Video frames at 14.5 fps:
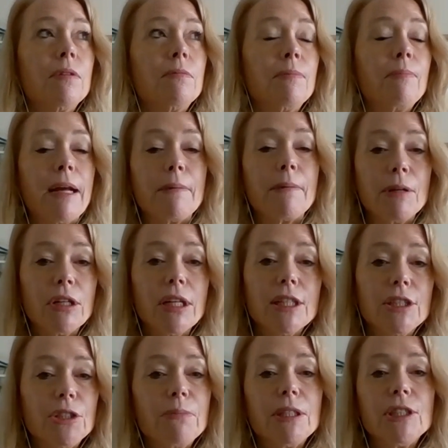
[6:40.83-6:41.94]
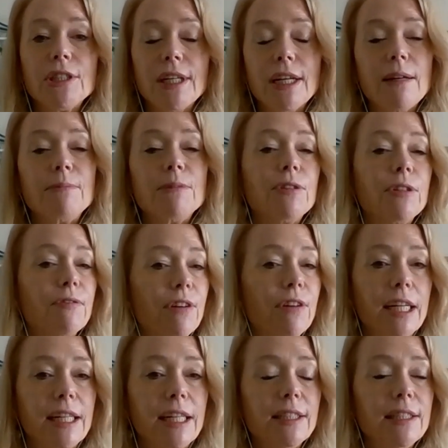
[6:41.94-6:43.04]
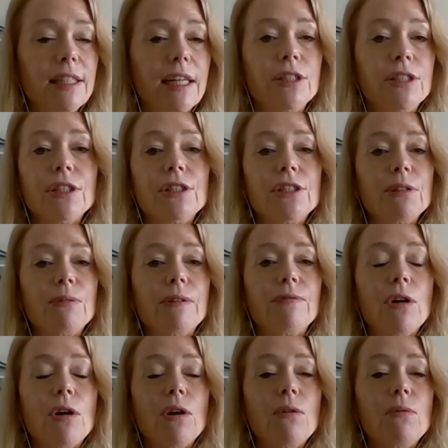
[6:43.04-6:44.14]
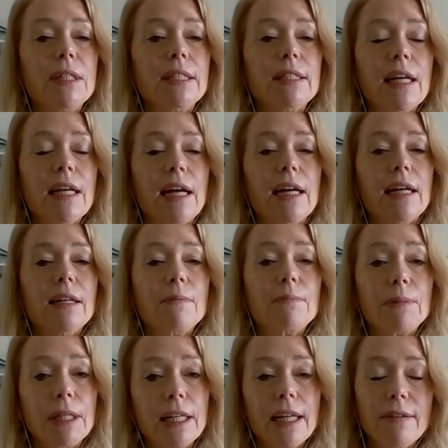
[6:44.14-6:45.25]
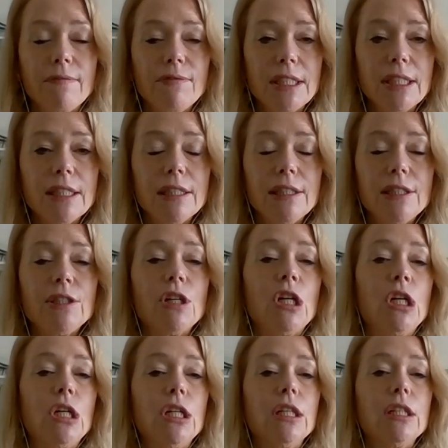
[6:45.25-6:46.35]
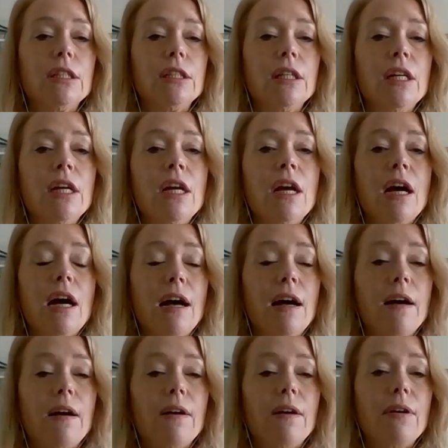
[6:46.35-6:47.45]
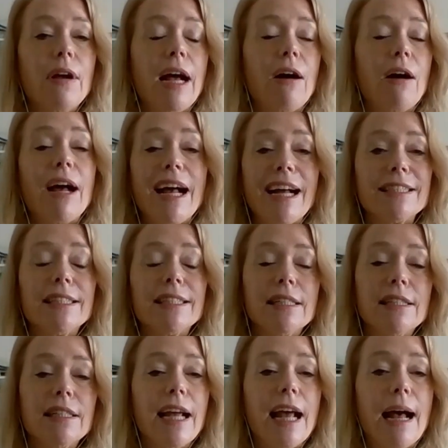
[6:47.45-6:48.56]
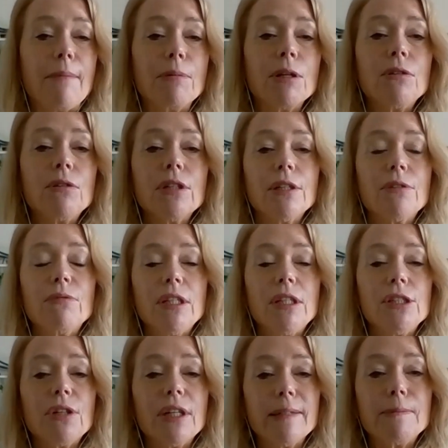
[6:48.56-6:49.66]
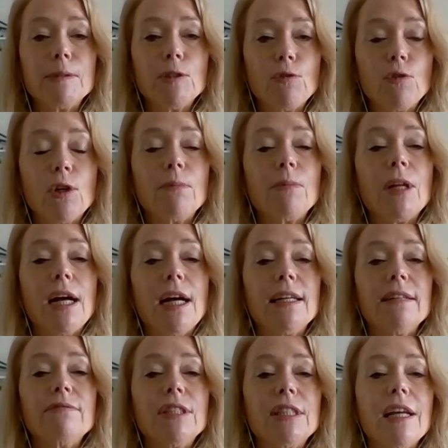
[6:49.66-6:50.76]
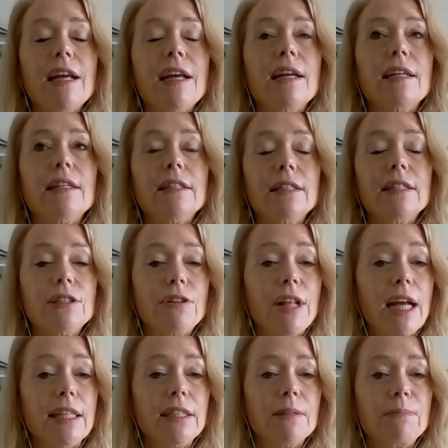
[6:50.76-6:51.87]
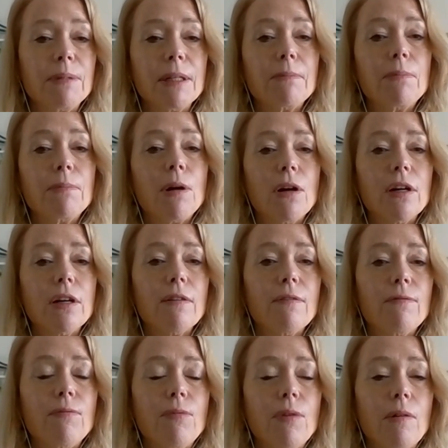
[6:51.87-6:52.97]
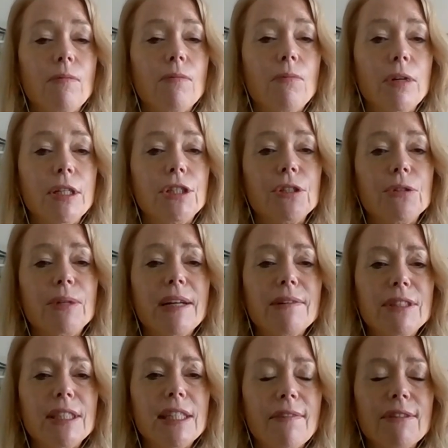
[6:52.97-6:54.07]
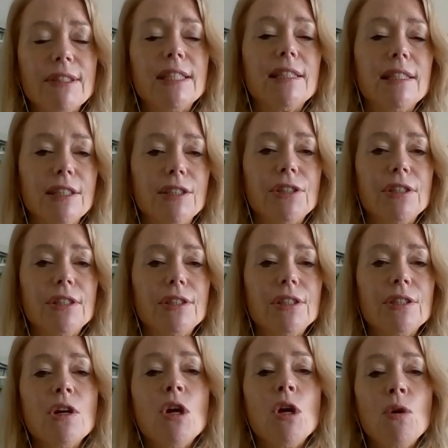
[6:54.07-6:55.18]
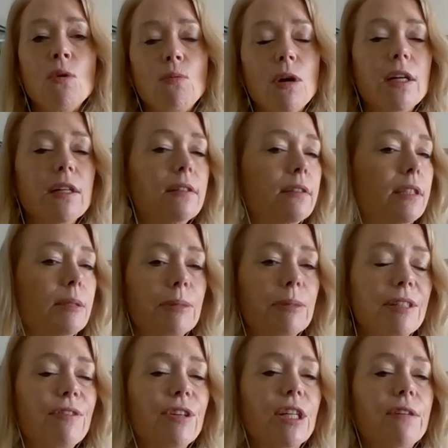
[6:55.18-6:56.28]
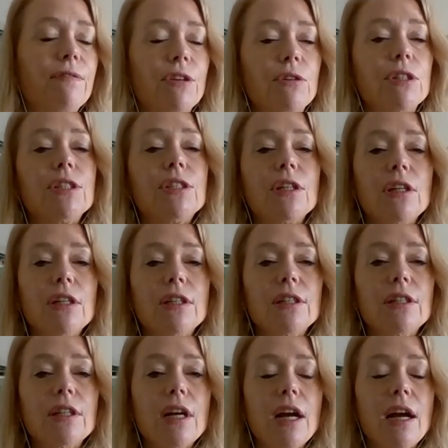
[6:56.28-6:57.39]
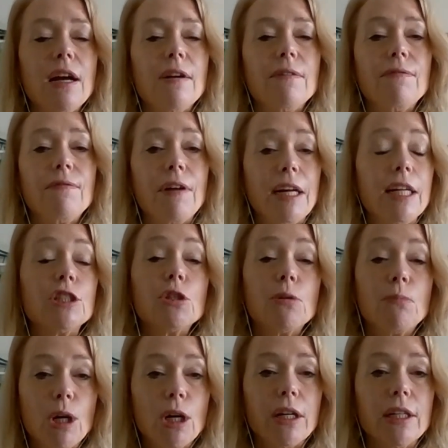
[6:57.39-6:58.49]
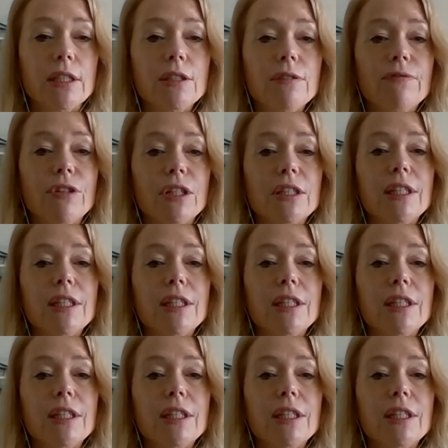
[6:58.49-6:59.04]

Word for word: Mike Milken, as you mentioned, comes from the finance sector, so we've always had a big emphasis on uh, how access to capital can really transform lives. And so that's a big part of what we do. We have seven centers, one specifically focused on uh, financial markets, for mm-hmm.